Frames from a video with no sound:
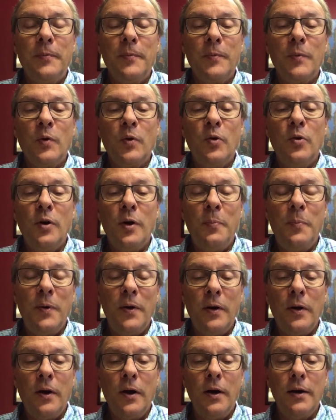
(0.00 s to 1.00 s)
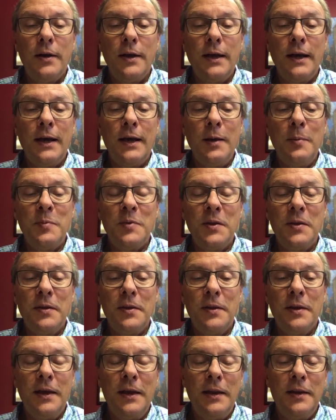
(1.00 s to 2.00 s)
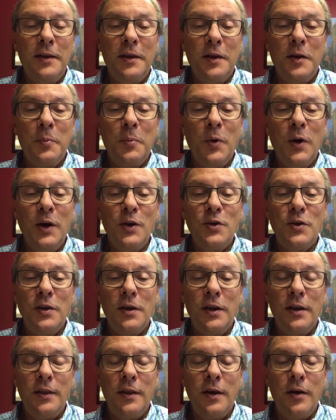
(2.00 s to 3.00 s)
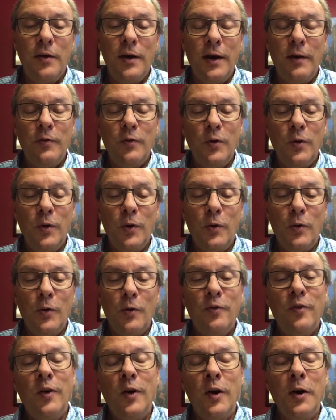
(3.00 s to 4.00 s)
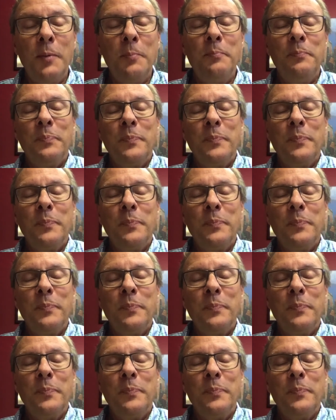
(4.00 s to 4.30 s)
Grew up in hard times in the Depression and thereafter on a farm,